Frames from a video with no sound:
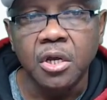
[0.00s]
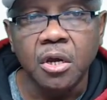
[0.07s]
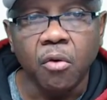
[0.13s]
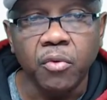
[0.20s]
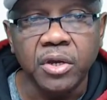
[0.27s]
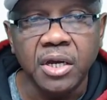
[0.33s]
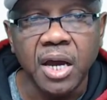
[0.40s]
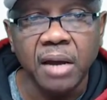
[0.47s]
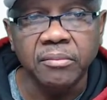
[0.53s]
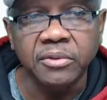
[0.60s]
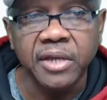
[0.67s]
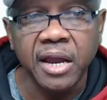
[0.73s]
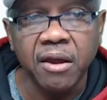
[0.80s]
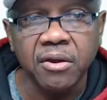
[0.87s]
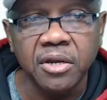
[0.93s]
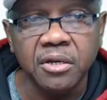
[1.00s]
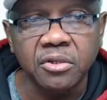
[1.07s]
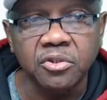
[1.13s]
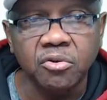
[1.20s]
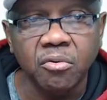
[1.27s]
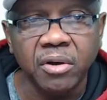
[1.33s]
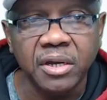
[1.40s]
We come down here
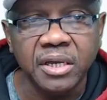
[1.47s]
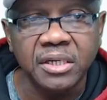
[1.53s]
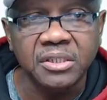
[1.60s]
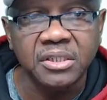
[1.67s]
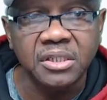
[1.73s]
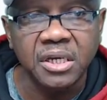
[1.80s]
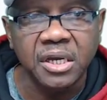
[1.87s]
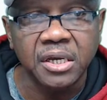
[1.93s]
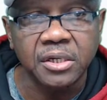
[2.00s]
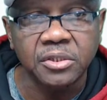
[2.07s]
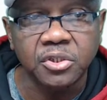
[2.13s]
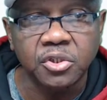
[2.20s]
to where it says